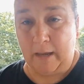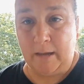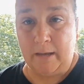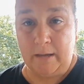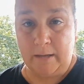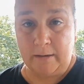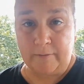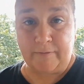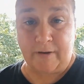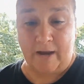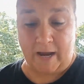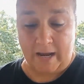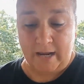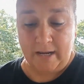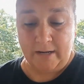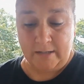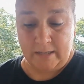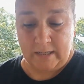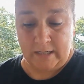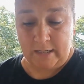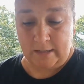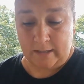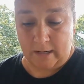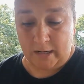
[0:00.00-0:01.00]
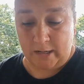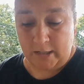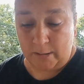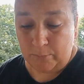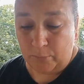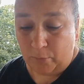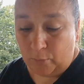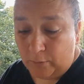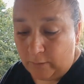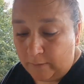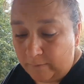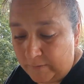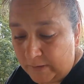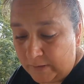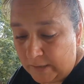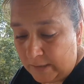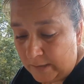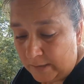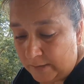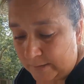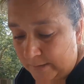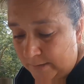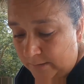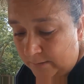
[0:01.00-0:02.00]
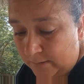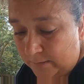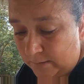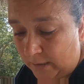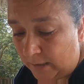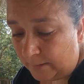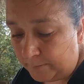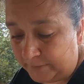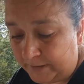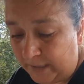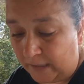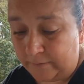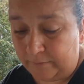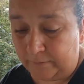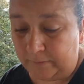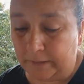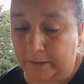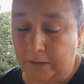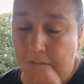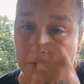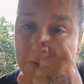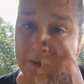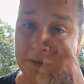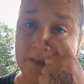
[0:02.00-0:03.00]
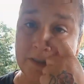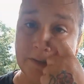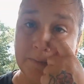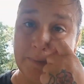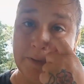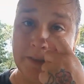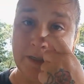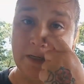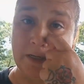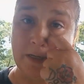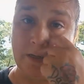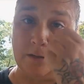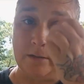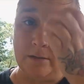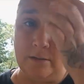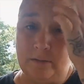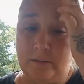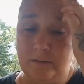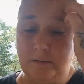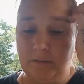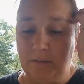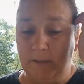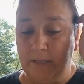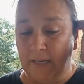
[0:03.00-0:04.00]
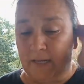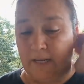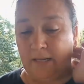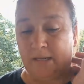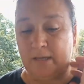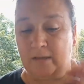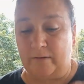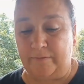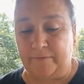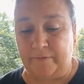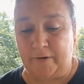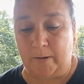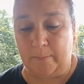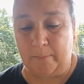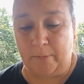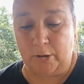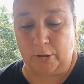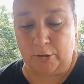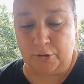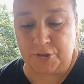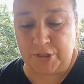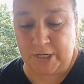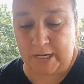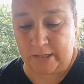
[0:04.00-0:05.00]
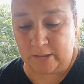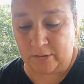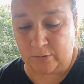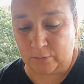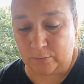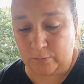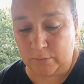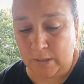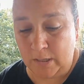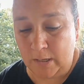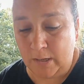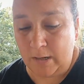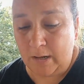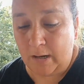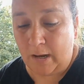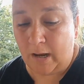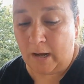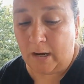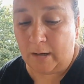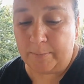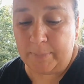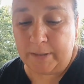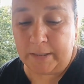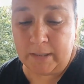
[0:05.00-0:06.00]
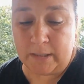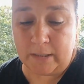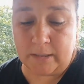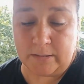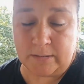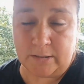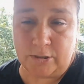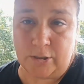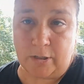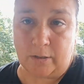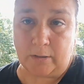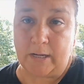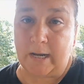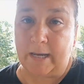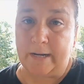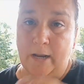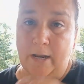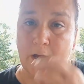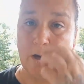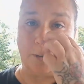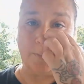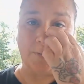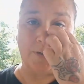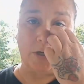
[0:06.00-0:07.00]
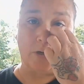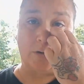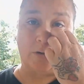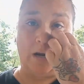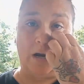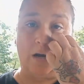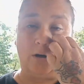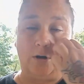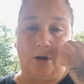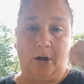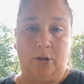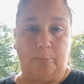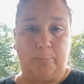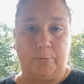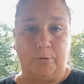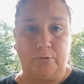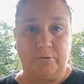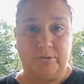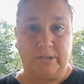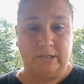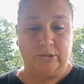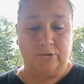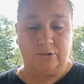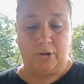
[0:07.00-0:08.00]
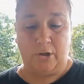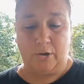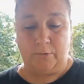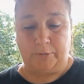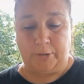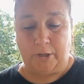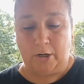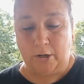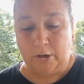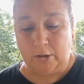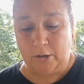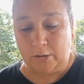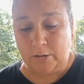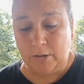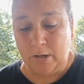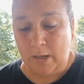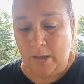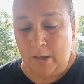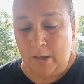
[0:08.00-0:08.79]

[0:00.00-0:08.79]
if I need any more of these, I'm definitely going to be getting it from her channel, because, you know, it kind of helps her out. All the proceeds are going to her.